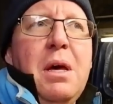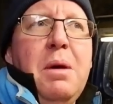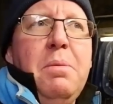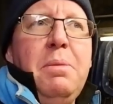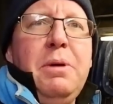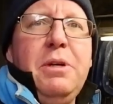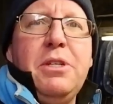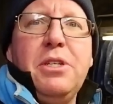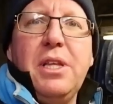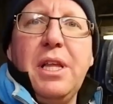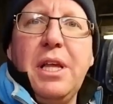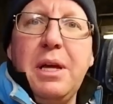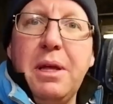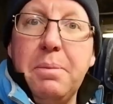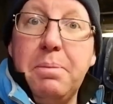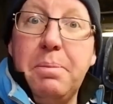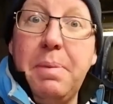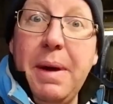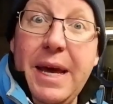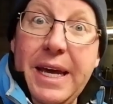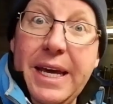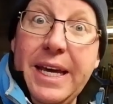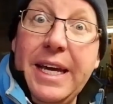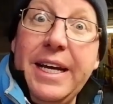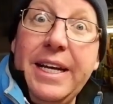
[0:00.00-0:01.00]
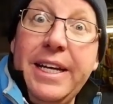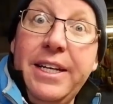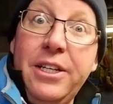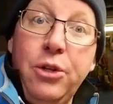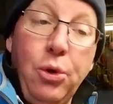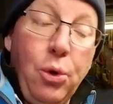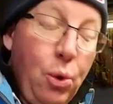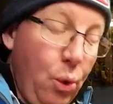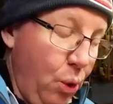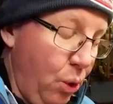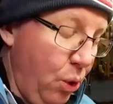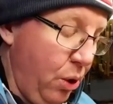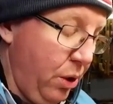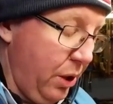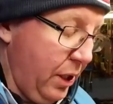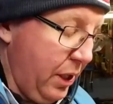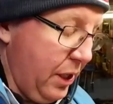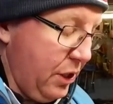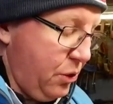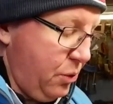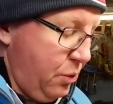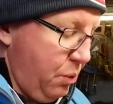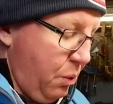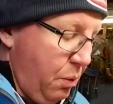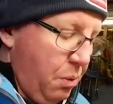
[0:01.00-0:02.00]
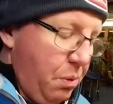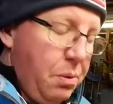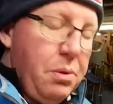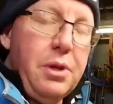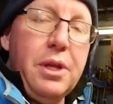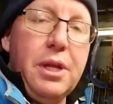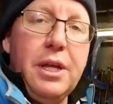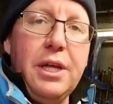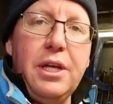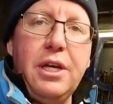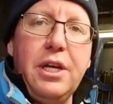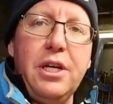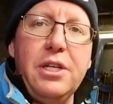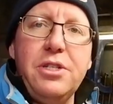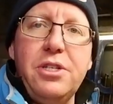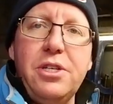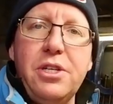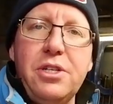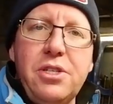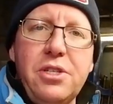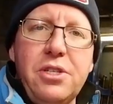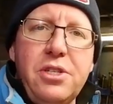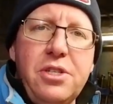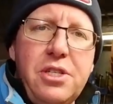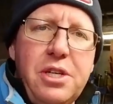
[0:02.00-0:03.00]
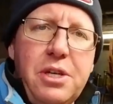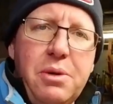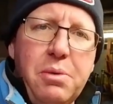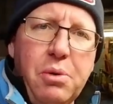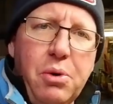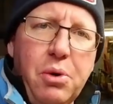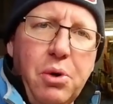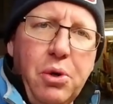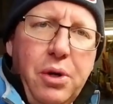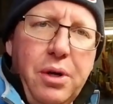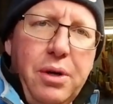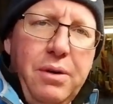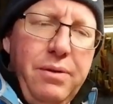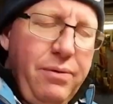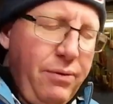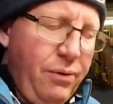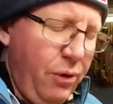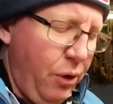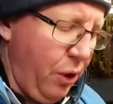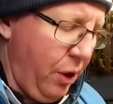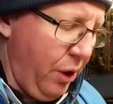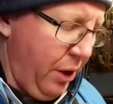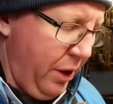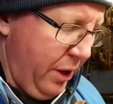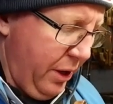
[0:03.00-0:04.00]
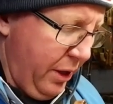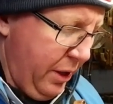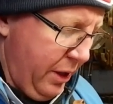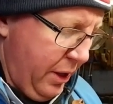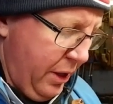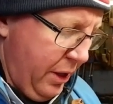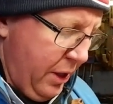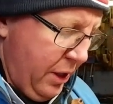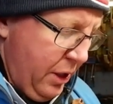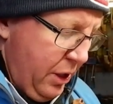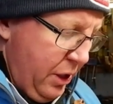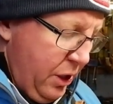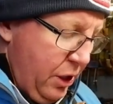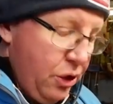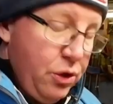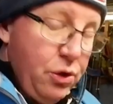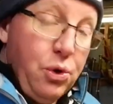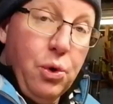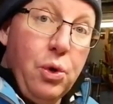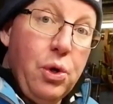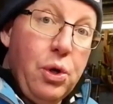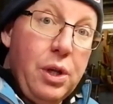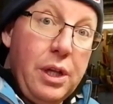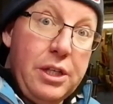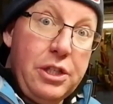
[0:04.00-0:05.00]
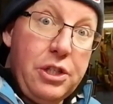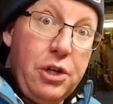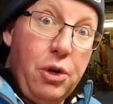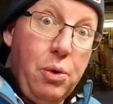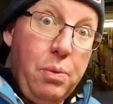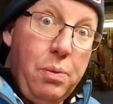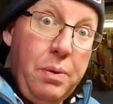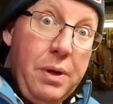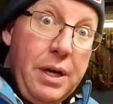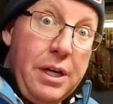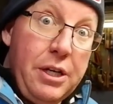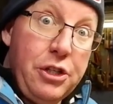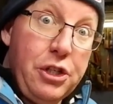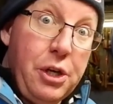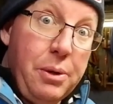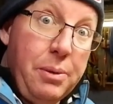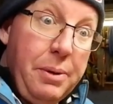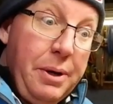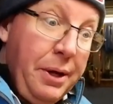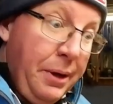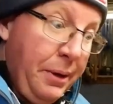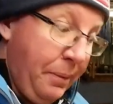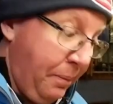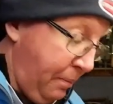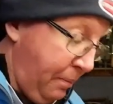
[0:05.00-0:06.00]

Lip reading: basically like baking dough. That's what the consistency we're looking for. So let's go on with that, shall we?